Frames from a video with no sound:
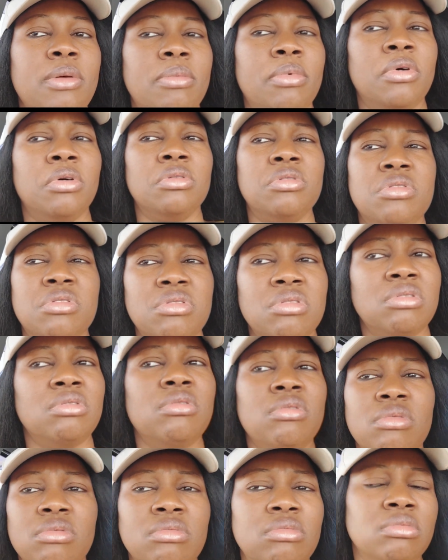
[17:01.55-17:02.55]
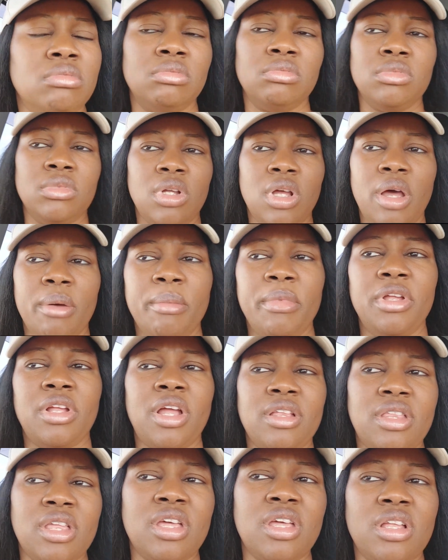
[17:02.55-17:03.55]
But I mean,
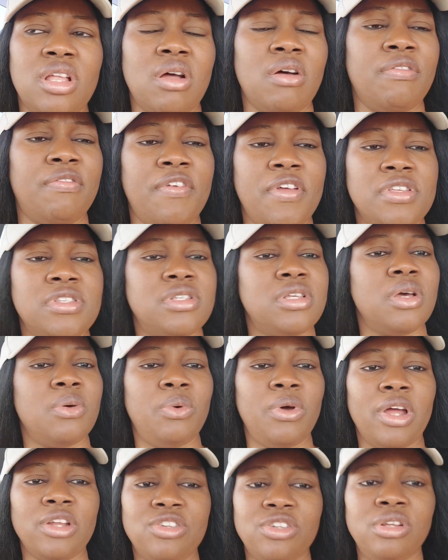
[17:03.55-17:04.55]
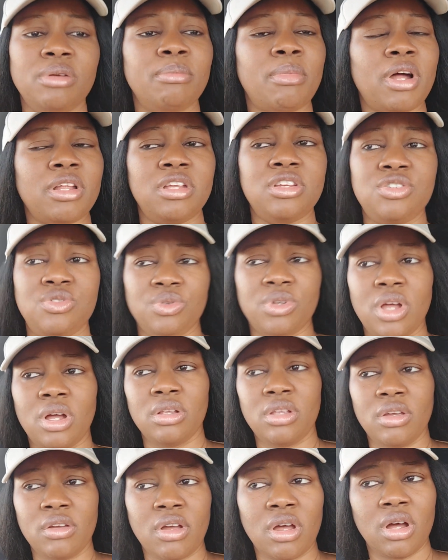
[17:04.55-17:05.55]
I think in our first year we actually managed
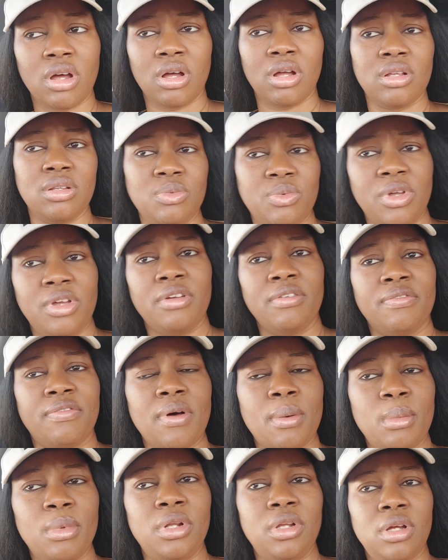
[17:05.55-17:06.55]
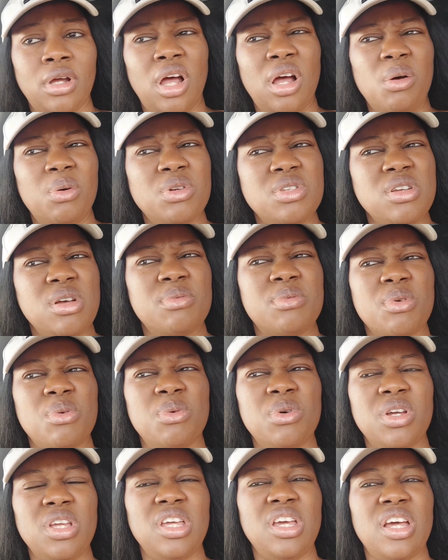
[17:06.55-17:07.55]
without a car. And we're a family. Was it up to
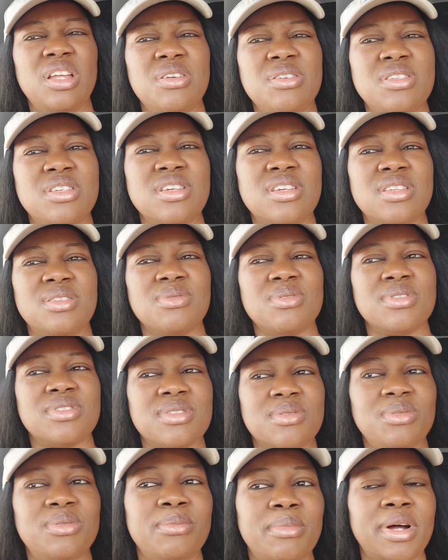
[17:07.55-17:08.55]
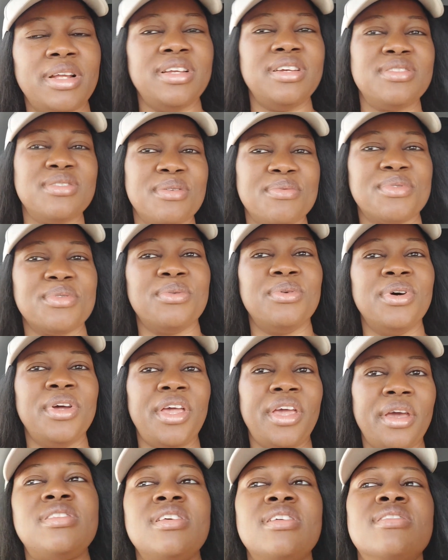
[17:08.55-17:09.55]
1 year? I don't think it was managed up to
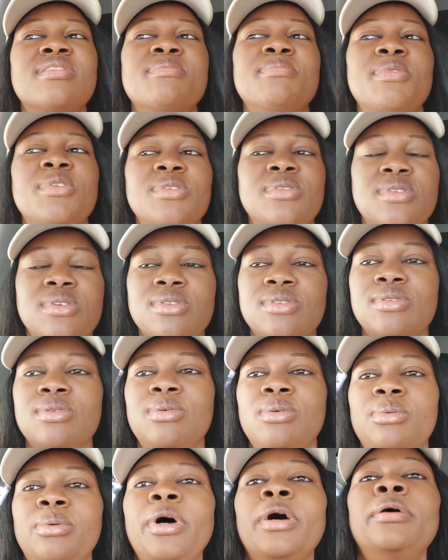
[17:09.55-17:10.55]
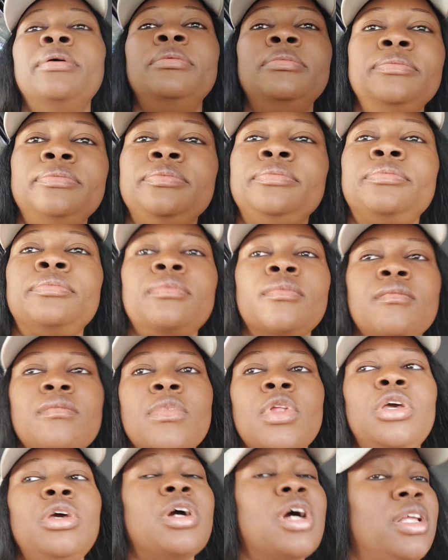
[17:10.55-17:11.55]
1 year, 6 months or so. Well,
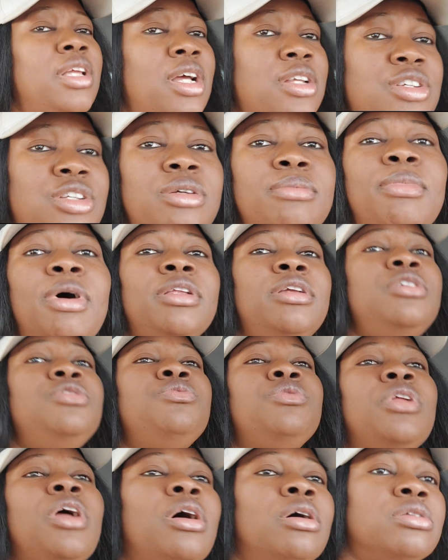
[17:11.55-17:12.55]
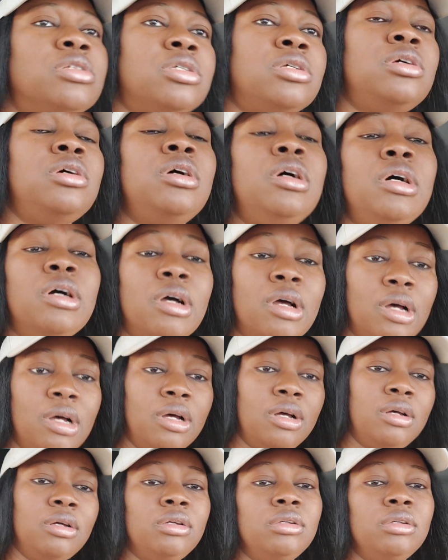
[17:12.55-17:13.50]
you can actually manage without a car.